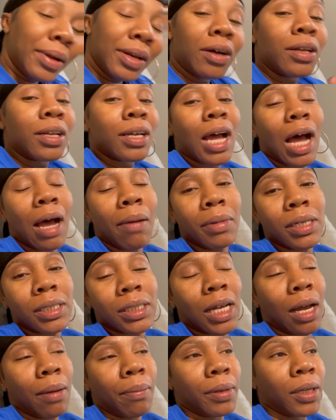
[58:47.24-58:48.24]
know in the comments
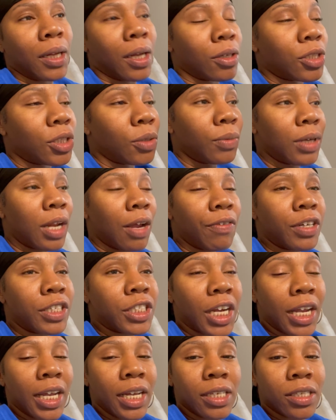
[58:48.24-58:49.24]
down below. So whenever
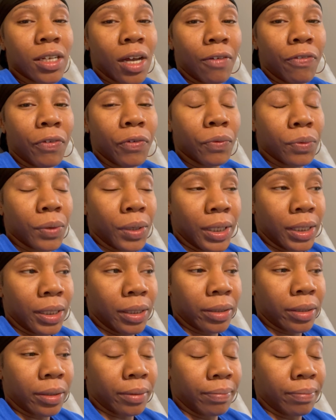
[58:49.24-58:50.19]
Jay is off of work,